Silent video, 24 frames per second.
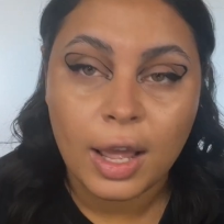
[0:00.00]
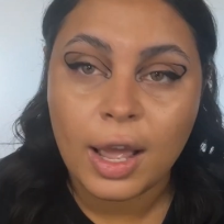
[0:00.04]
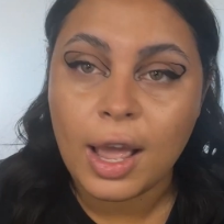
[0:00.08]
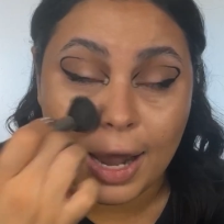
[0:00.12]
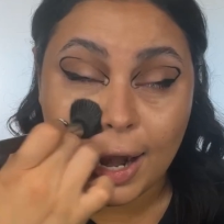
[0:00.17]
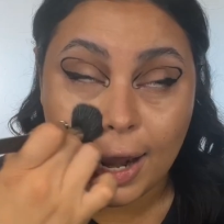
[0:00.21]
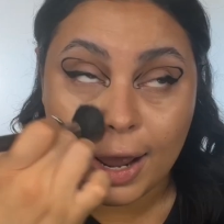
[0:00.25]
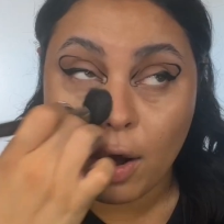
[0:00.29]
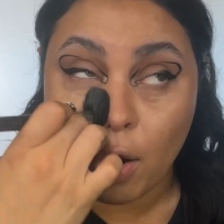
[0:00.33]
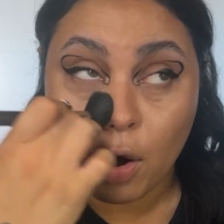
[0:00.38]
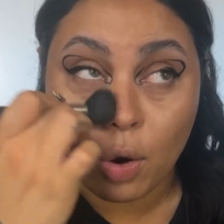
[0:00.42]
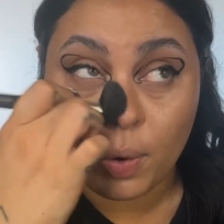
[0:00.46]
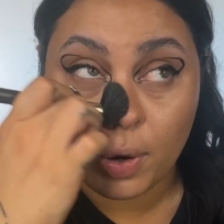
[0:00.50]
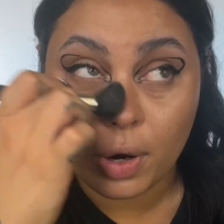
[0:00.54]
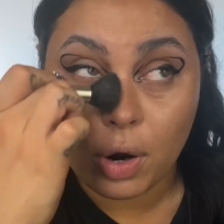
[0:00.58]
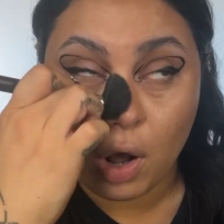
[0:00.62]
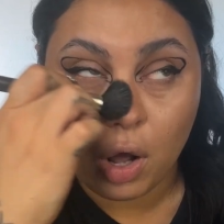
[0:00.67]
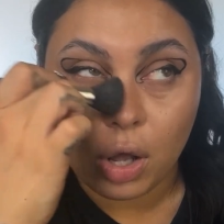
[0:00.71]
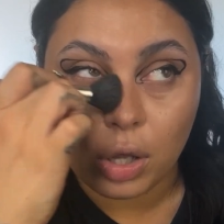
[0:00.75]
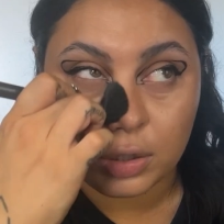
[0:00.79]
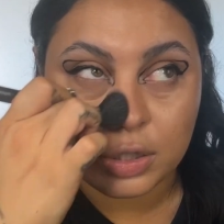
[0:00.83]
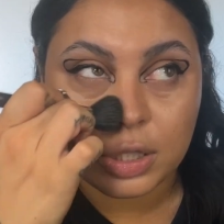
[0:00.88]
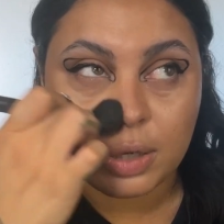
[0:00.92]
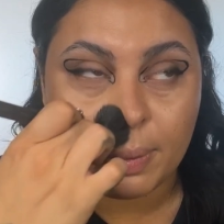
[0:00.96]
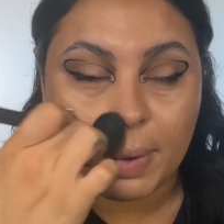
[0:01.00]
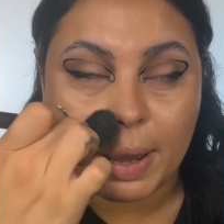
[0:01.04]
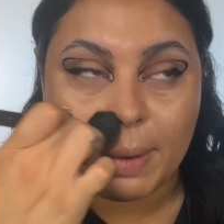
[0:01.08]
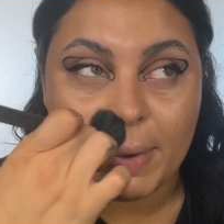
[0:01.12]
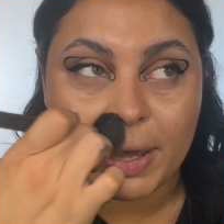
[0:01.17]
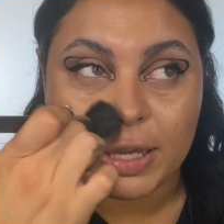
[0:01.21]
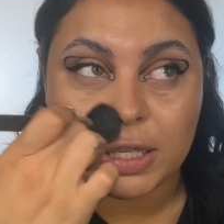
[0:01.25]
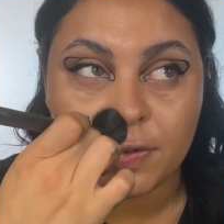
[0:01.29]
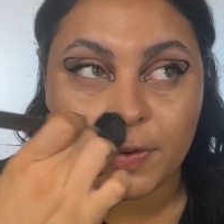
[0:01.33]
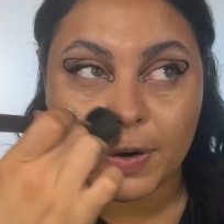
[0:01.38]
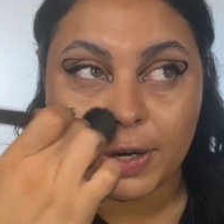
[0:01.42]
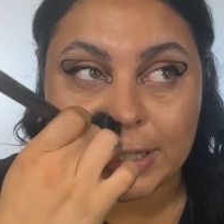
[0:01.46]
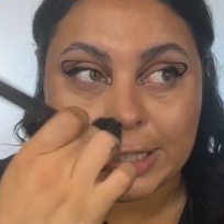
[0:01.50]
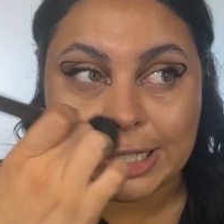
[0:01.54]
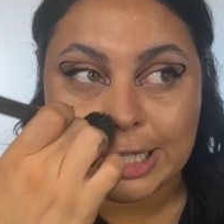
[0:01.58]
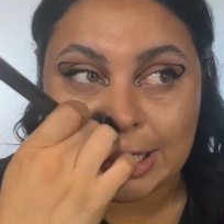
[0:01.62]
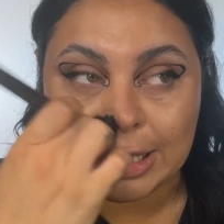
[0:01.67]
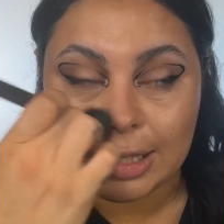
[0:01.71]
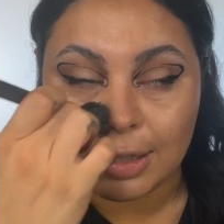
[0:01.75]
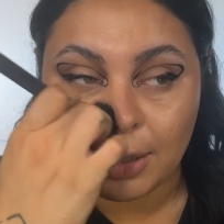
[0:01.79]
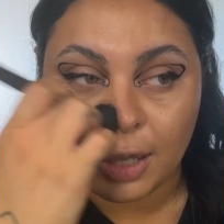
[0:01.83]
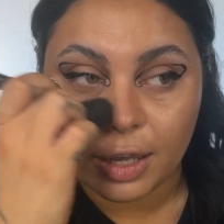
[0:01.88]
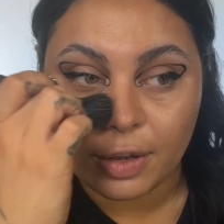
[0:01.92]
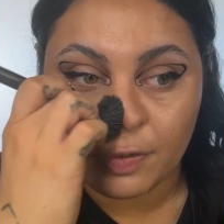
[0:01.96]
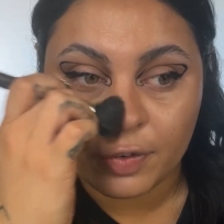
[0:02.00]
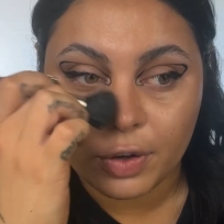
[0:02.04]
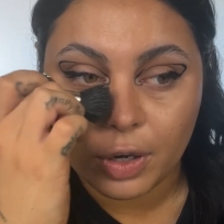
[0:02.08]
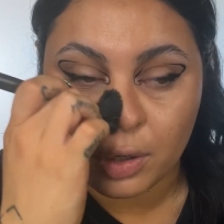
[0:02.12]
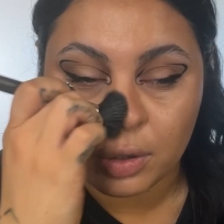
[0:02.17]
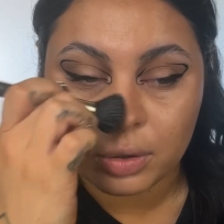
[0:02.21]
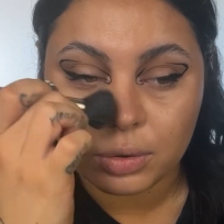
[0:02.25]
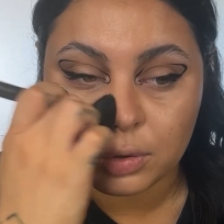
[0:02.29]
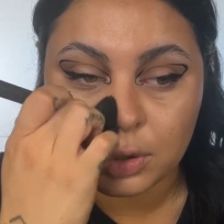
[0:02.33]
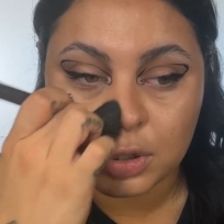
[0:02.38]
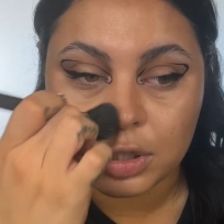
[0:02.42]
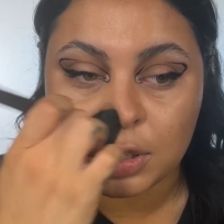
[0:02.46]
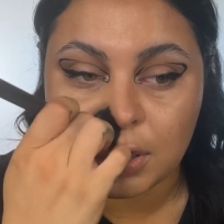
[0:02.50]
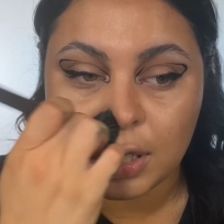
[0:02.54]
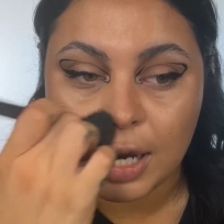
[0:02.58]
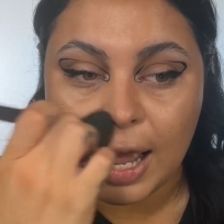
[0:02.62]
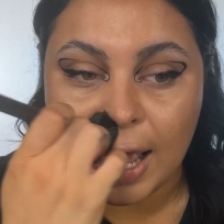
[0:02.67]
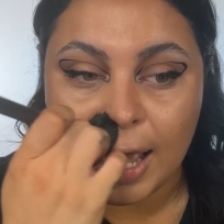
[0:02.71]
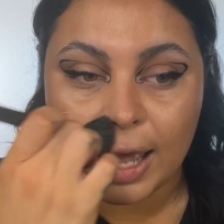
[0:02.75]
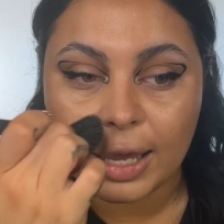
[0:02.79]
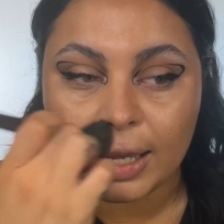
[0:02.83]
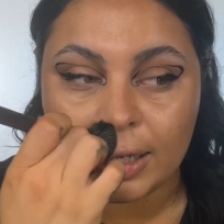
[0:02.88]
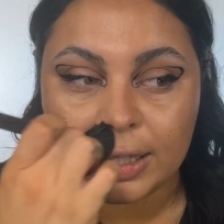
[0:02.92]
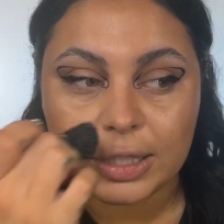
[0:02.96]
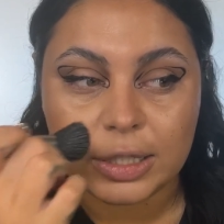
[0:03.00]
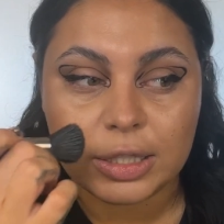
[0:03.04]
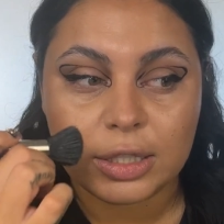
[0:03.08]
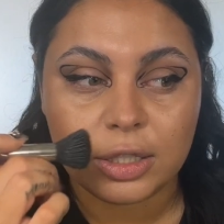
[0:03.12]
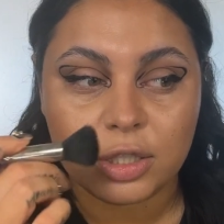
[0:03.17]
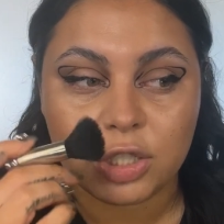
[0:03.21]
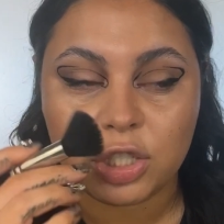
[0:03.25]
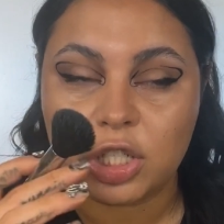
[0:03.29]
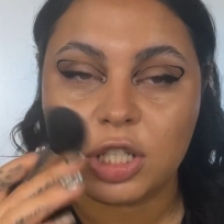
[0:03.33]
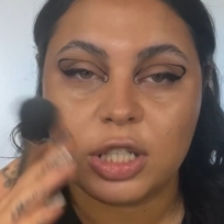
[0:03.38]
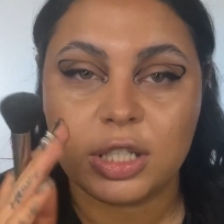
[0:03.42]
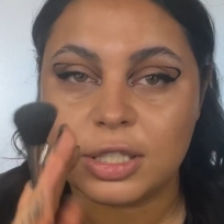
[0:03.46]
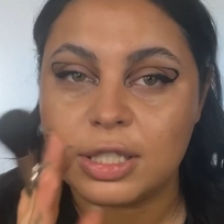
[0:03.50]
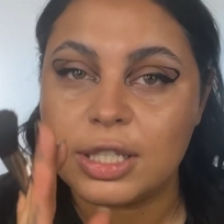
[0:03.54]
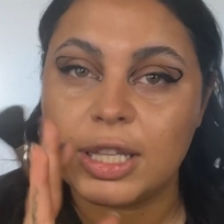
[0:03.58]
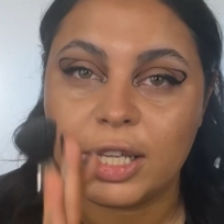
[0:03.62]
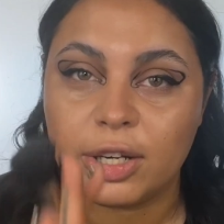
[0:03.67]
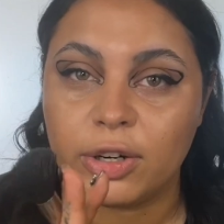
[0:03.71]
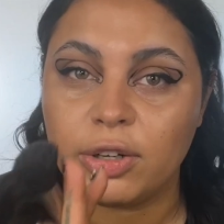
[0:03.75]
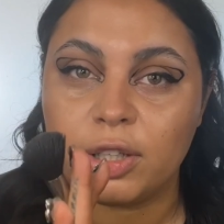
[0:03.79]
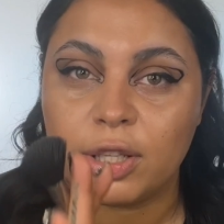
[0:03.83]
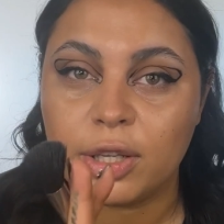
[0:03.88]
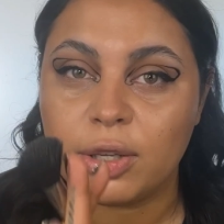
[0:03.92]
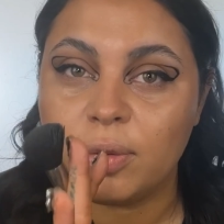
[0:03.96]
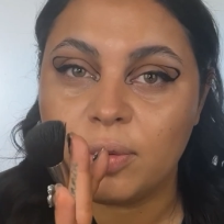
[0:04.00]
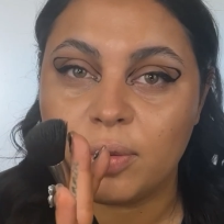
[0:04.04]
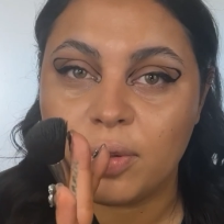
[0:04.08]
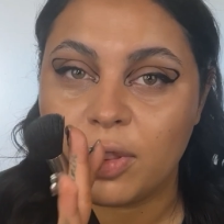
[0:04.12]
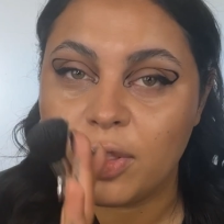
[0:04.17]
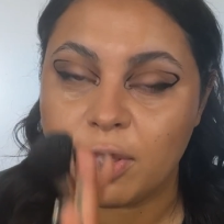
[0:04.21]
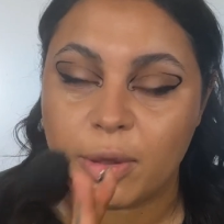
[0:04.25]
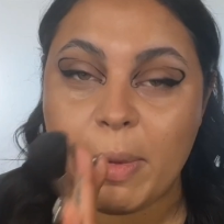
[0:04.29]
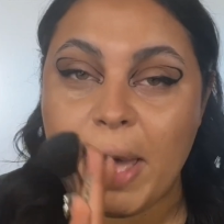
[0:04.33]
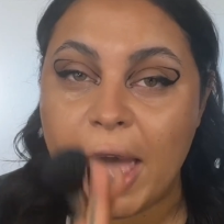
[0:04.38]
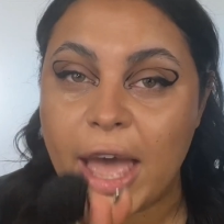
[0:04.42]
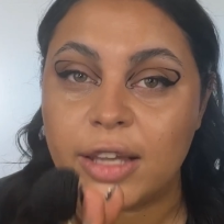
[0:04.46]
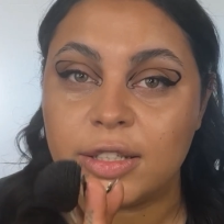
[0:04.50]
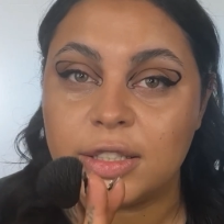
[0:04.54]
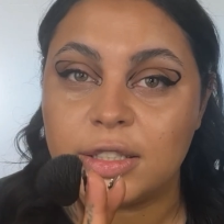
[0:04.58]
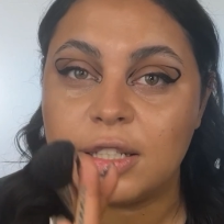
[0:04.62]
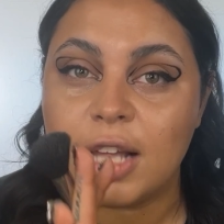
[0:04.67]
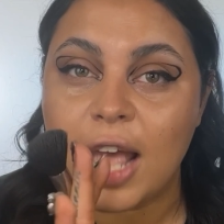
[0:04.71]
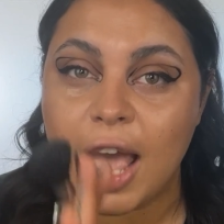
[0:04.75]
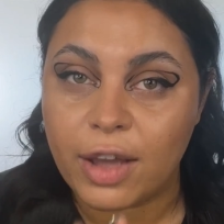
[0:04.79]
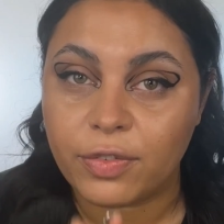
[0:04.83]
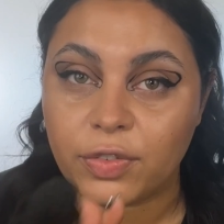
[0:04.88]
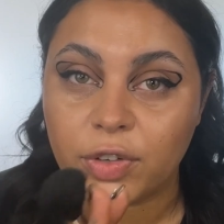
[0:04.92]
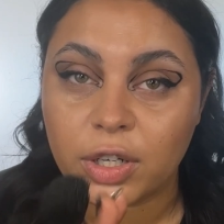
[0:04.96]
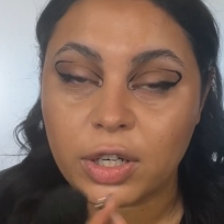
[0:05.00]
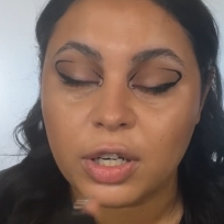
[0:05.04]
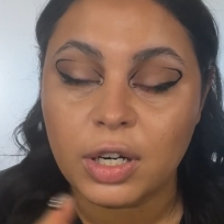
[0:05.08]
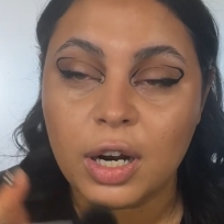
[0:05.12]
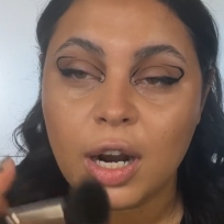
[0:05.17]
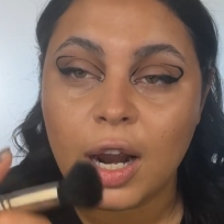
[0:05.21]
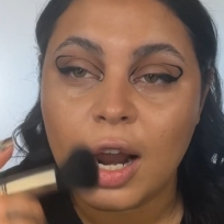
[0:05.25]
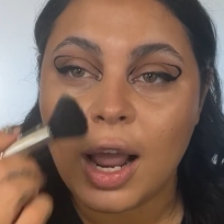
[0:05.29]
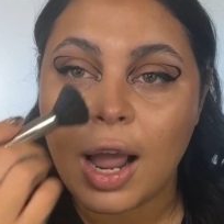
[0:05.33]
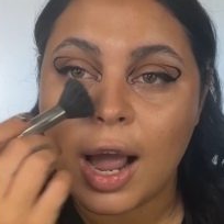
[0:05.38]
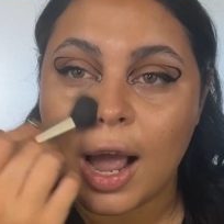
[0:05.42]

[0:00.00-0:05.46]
And I owe it all to my best friend. She's a life coach and she is literally the best ever.